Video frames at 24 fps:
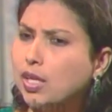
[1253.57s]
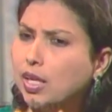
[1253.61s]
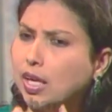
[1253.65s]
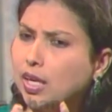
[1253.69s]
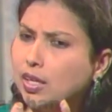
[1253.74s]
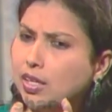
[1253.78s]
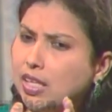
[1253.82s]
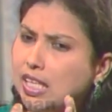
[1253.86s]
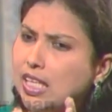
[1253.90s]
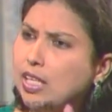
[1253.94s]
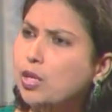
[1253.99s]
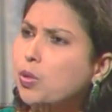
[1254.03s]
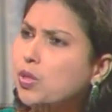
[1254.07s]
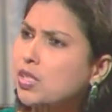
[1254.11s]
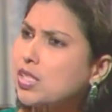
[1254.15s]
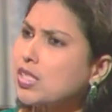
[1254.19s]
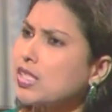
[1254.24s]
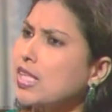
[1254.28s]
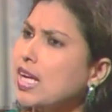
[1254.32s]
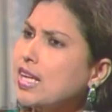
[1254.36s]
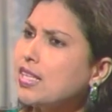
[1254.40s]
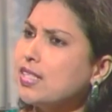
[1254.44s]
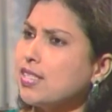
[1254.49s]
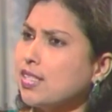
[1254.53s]
a
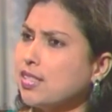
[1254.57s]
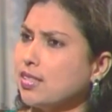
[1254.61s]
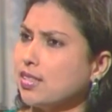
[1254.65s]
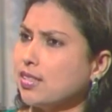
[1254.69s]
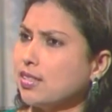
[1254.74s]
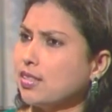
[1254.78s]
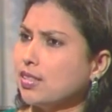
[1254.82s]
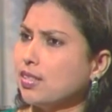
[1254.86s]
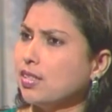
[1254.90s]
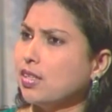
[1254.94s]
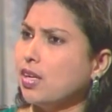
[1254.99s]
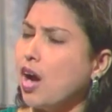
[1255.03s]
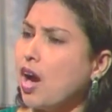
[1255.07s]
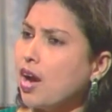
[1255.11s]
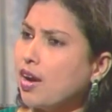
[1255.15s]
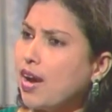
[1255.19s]
negotiated mm-hmm.